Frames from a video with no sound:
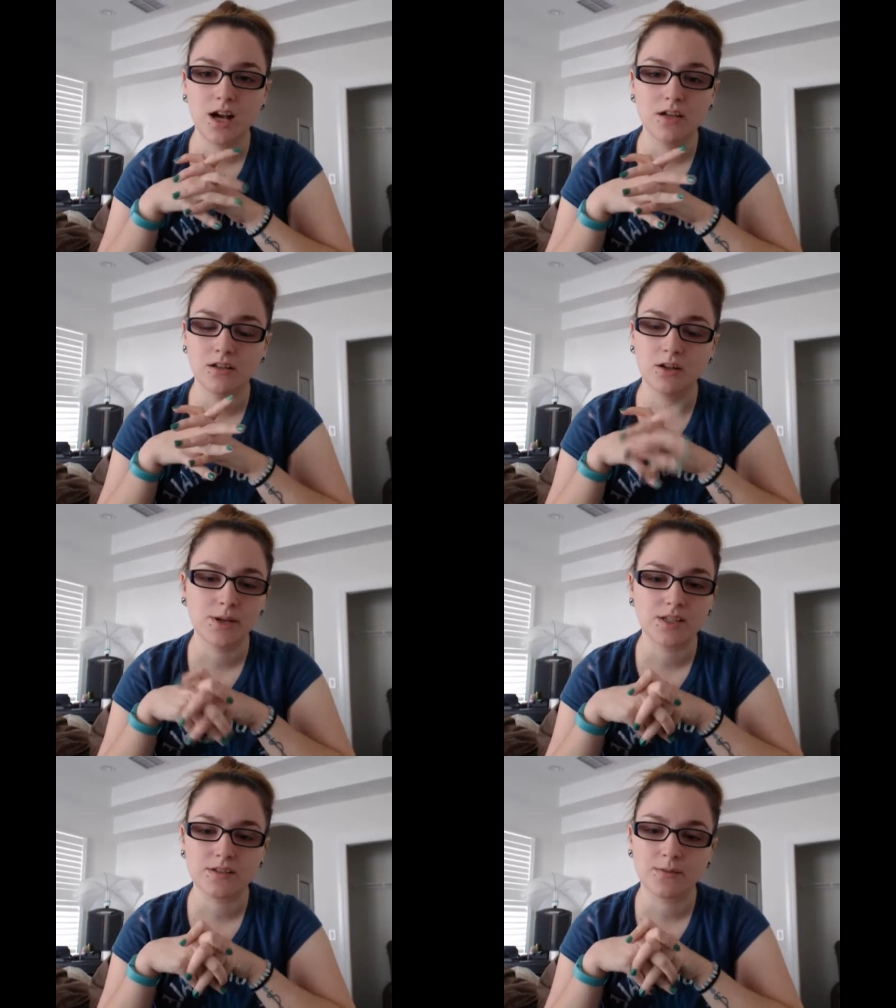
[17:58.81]
I couldn't go
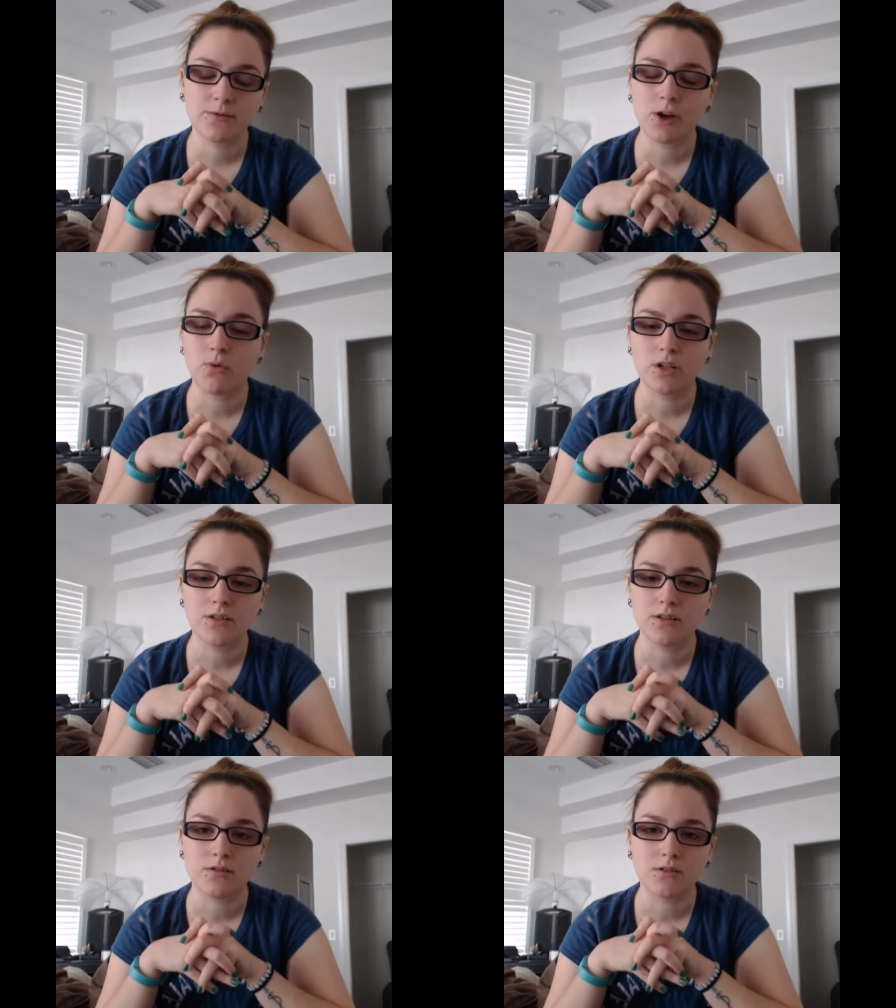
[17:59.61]
back to sleep if I
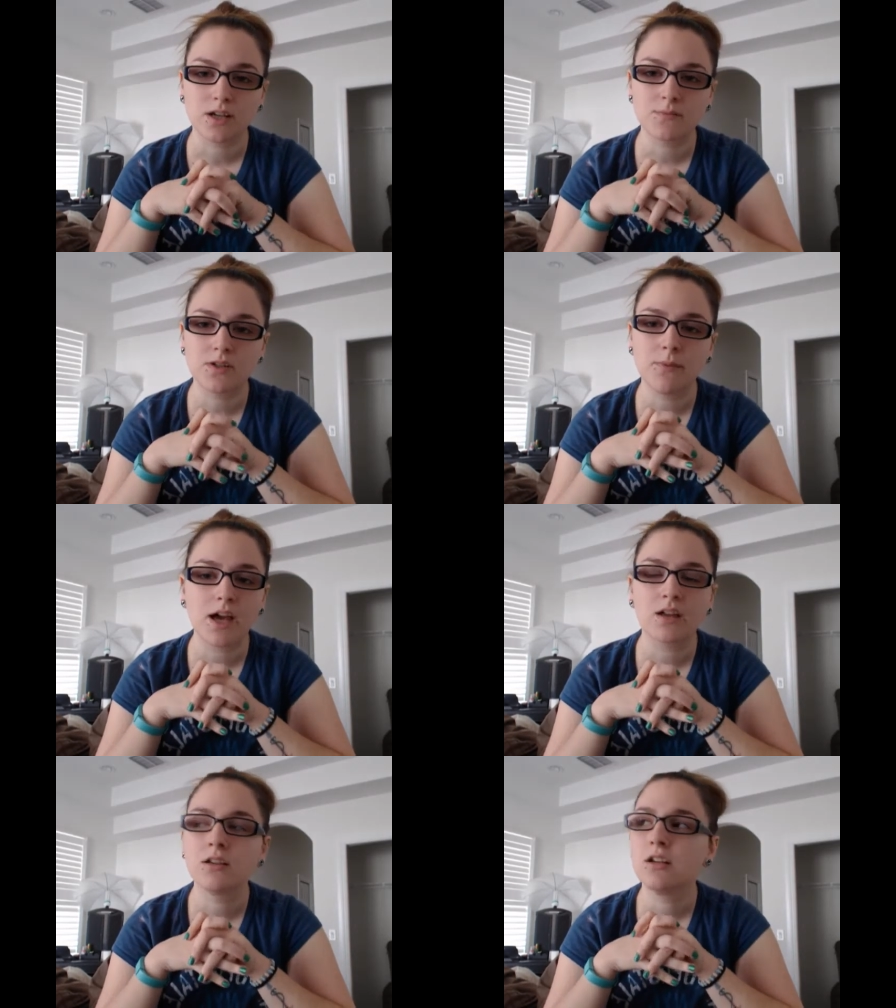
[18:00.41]
wanted to. Like, I'm so
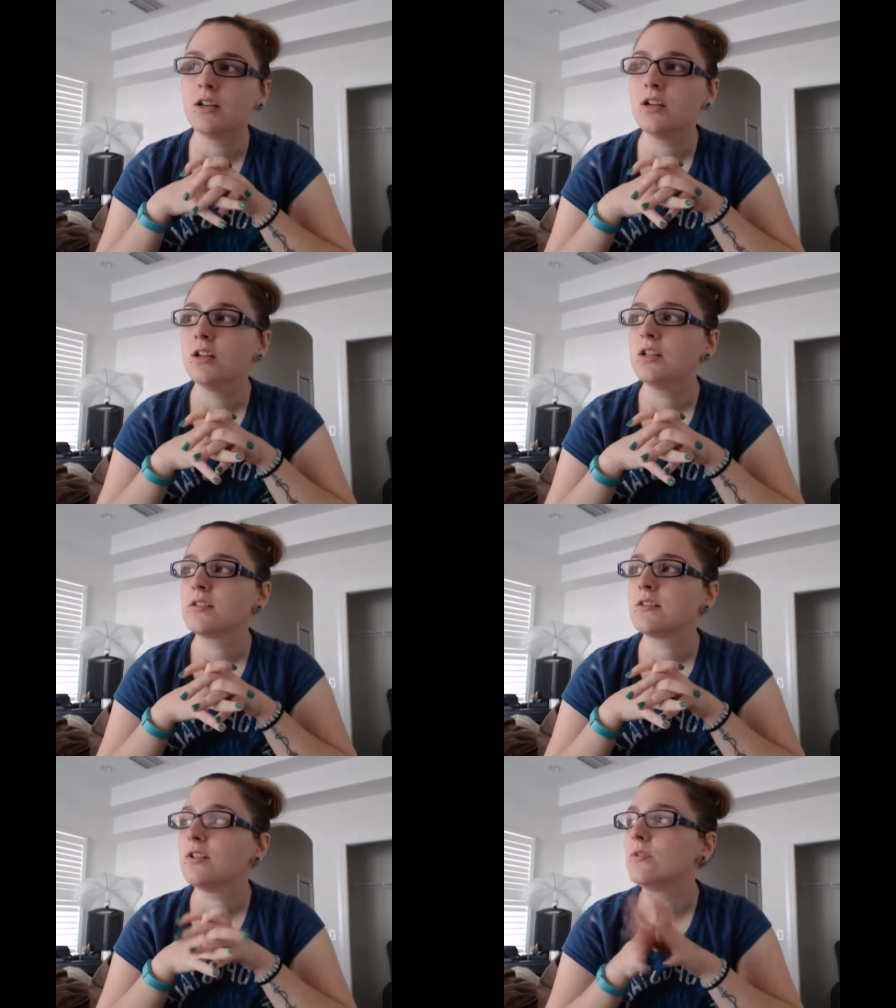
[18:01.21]
mad.
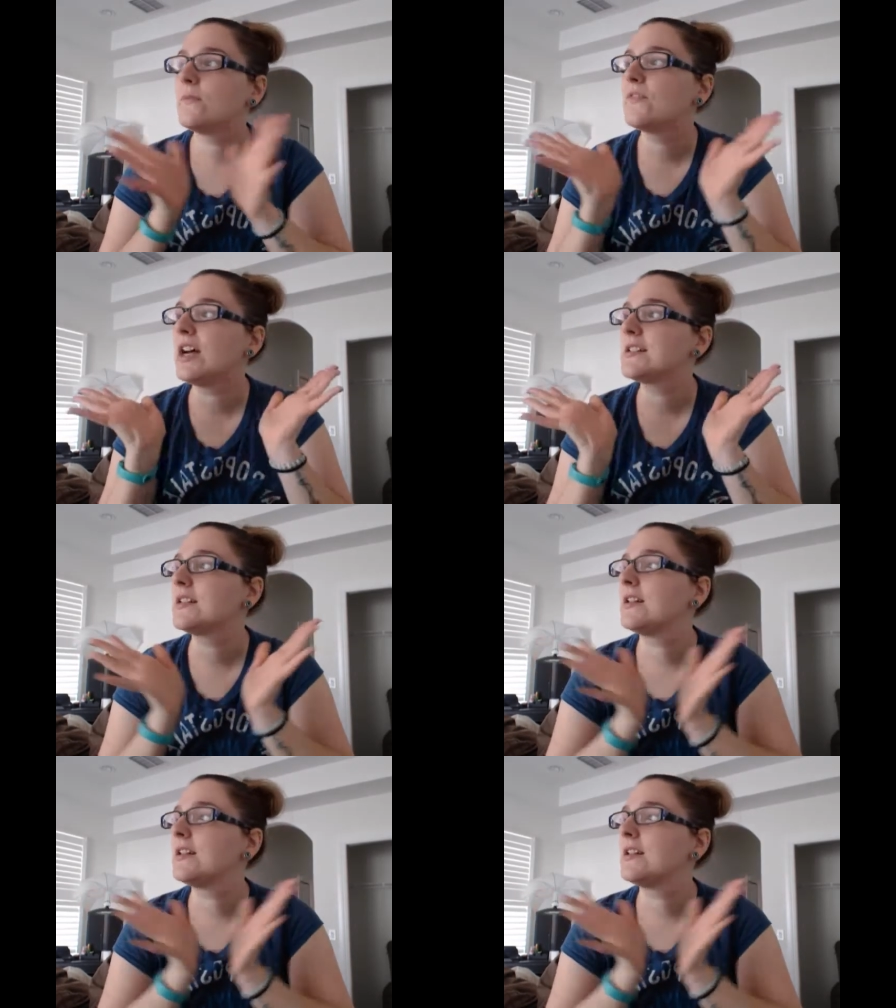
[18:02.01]
So that's